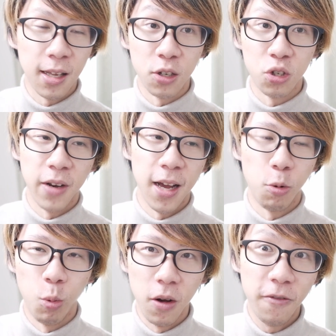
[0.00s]
can shoot at
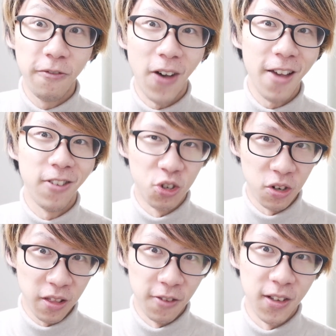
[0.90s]

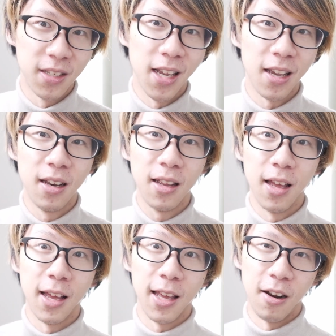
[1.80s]
1/500th of a second
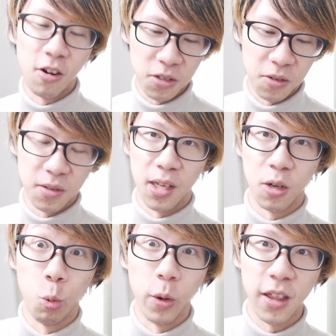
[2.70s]
and can also
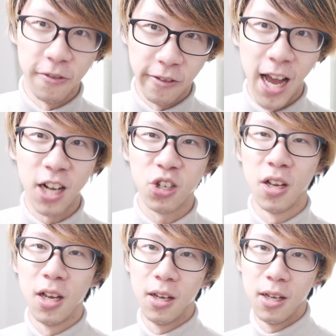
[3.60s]
sync with a flash,
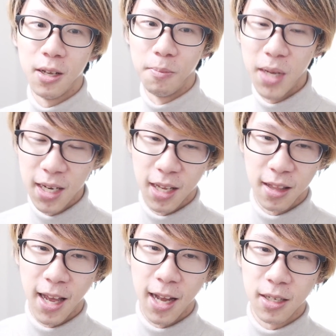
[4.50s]

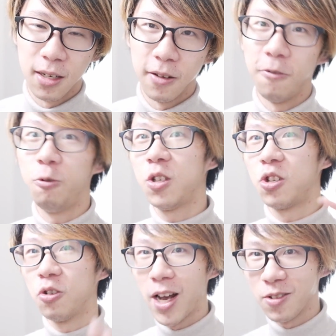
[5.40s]
meaning that if we
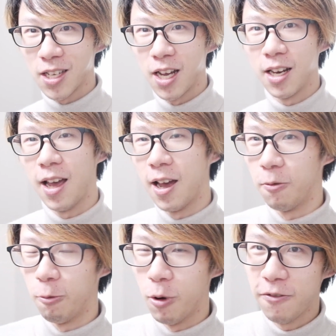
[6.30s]
shoot outside
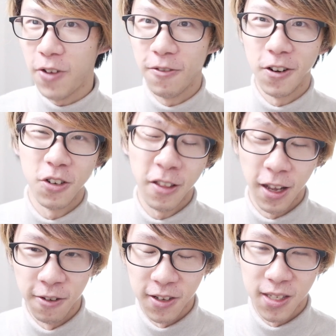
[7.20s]
at 1/500th
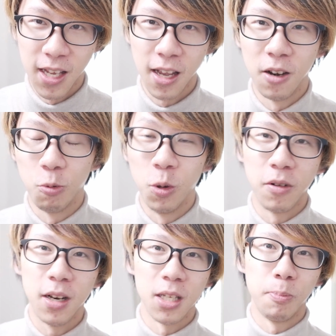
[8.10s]
of a second, we'll
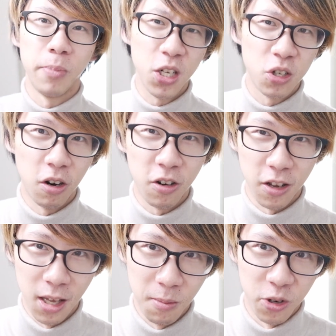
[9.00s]
get a pitch
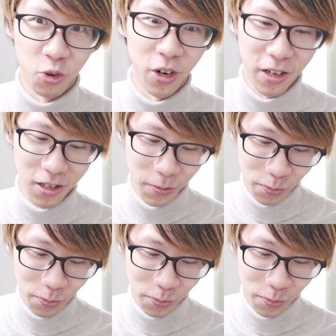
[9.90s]
dark image, right?